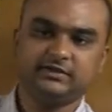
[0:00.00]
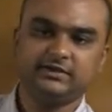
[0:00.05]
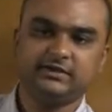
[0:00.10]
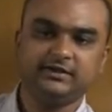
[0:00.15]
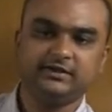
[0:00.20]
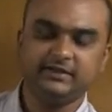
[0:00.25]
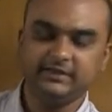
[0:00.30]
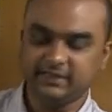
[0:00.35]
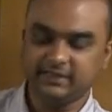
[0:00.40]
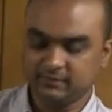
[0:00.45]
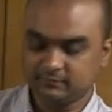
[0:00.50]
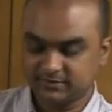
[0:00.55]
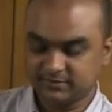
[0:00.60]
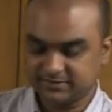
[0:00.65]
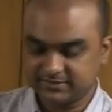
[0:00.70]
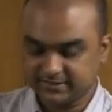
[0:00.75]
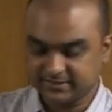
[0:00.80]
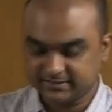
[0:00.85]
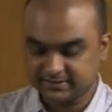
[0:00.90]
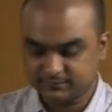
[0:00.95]
India
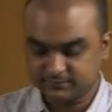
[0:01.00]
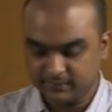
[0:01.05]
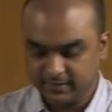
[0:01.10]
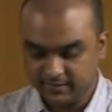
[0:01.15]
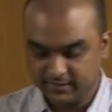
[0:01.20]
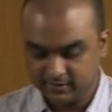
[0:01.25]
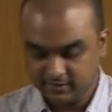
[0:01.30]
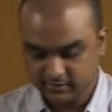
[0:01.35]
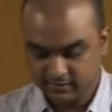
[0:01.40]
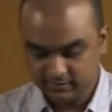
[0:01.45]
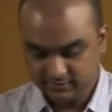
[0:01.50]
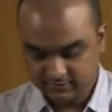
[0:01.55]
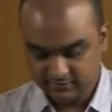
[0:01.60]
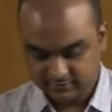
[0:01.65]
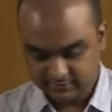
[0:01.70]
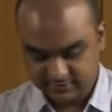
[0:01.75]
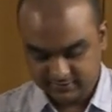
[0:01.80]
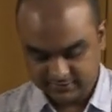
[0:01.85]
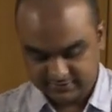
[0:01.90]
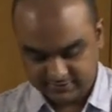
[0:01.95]
must expand
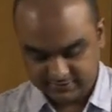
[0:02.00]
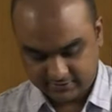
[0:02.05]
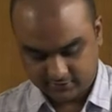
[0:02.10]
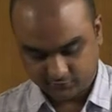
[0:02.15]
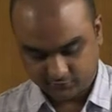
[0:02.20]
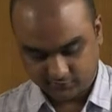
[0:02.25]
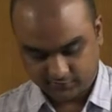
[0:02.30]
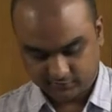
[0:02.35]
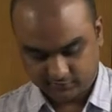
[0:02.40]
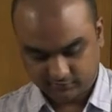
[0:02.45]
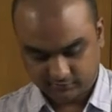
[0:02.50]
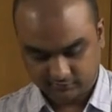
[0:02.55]
this network.